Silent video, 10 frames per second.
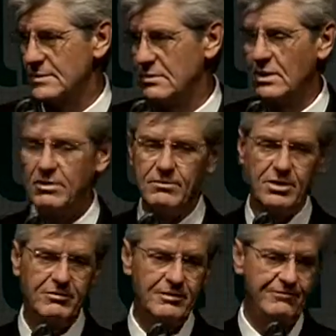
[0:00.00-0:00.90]
Why aren't we
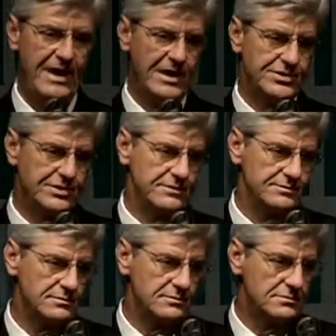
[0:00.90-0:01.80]
moving faster?
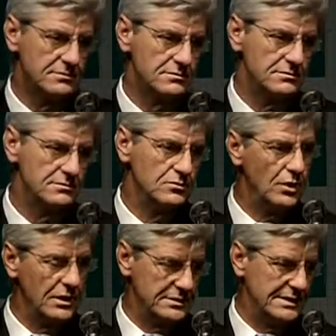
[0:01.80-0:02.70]

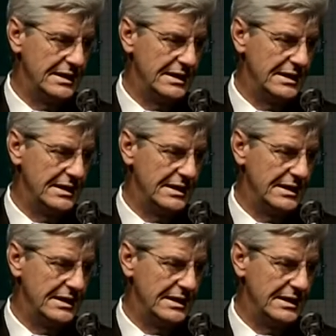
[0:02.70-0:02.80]
Well,